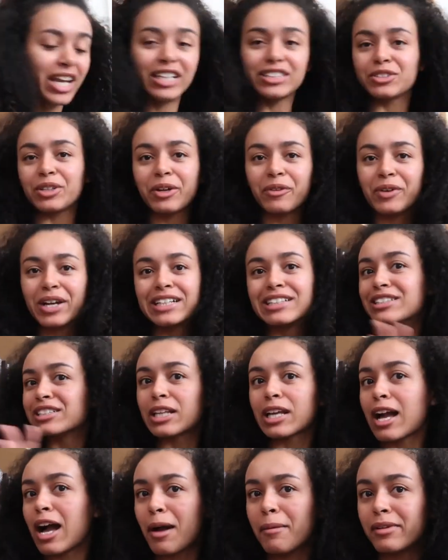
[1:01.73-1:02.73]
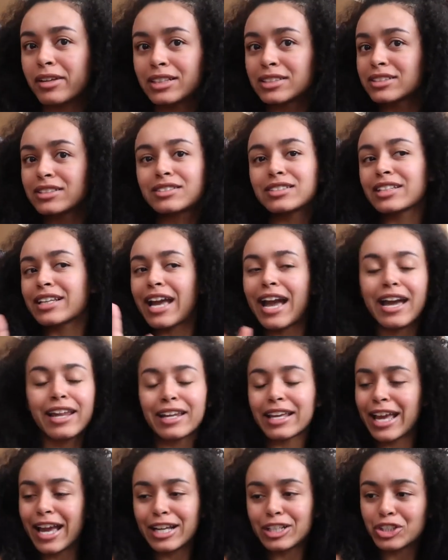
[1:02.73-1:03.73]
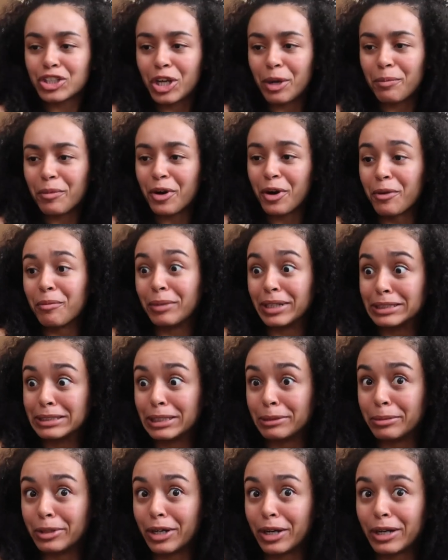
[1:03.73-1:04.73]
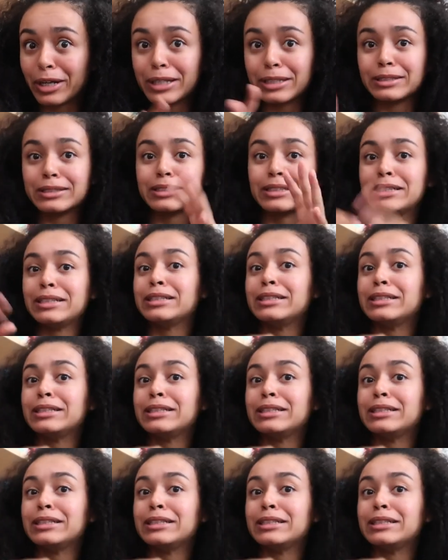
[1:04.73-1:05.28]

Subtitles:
So I read some comics to kind of catch up on my TBR because